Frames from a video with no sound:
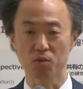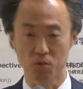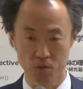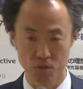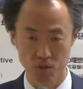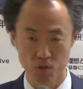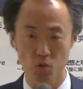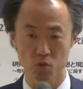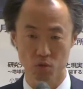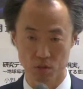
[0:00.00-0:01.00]
Some
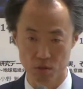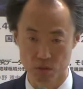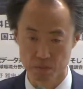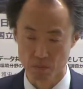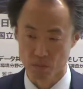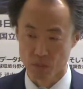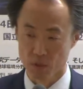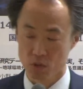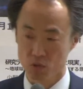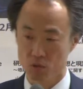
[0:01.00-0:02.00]
of our
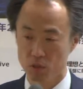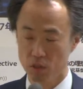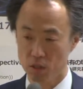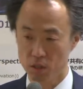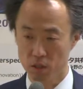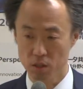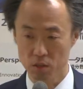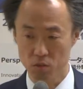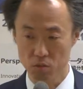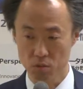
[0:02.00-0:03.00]

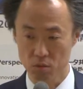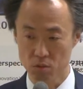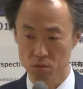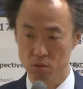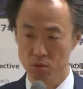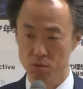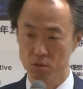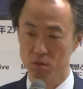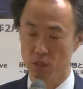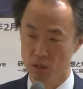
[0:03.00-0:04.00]
officers have done
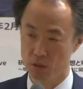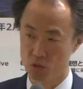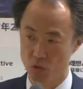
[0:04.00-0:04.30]
that.